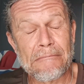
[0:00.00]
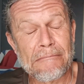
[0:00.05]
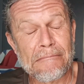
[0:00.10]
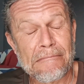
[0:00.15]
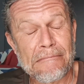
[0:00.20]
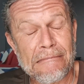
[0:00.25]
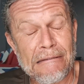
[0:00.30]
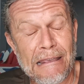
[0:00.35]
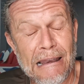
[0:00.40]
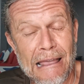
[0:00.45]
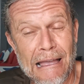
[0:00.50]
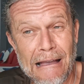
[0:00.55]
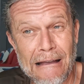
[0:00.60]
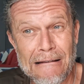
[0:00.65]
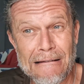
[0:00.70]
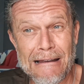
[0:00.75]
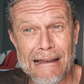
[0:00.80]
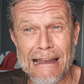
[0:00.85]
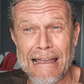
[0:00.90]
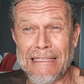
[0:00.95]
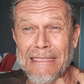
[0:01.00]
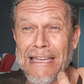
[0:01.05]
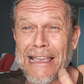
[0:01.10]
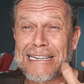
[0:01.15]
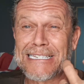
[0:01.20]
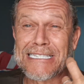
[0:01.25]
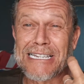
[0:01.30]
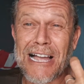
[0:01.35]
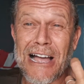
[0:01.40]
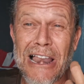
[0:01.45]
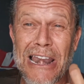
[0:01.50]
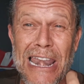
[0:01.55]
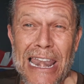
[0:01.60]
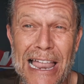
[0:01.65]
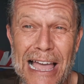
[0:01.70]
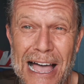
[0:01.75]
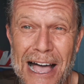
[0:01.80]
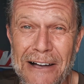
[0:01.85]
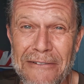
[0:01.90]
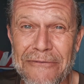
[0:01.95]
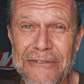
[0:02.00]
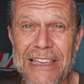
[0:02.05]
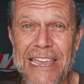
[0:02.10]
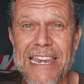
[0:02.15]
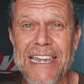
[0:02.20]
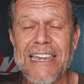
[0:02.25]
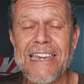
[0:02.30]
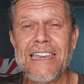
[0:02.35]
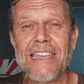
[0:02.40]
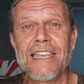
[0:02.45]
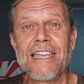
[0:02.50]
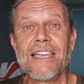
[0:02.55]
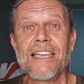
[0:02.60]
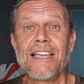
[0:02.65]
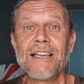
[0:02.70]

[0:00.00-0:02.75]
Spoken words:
and they start laughing.